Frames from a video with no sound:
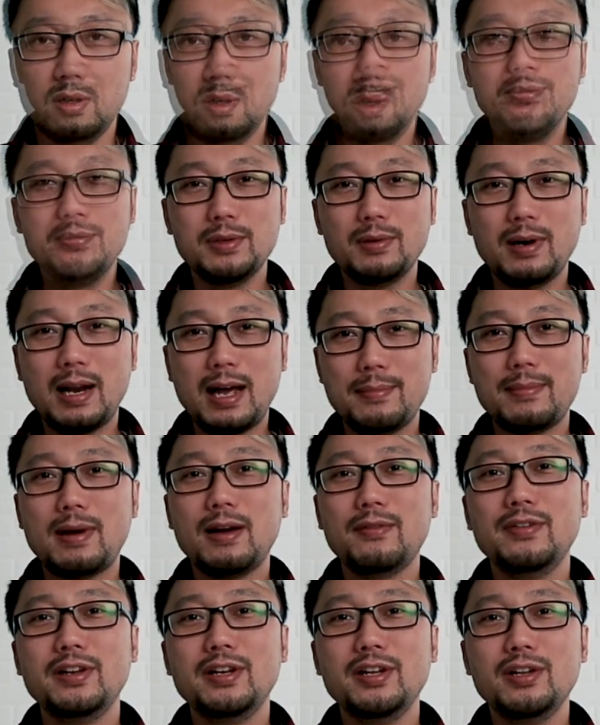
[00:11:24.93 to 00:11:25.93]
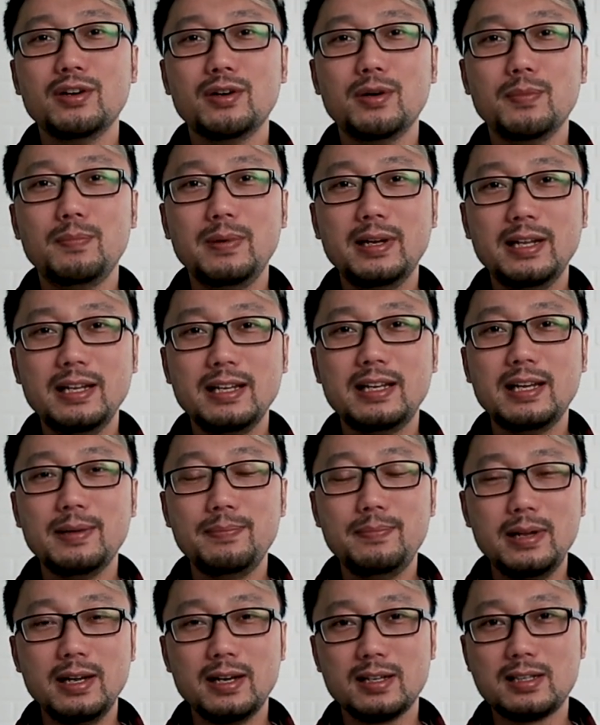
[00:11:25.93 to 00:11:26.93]
If you like my video, please
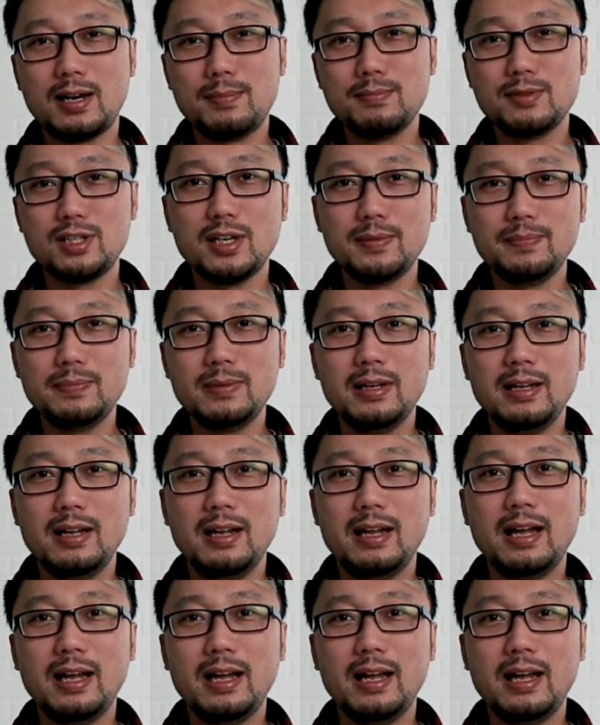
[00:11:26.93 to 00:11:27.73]
give me a thumbs up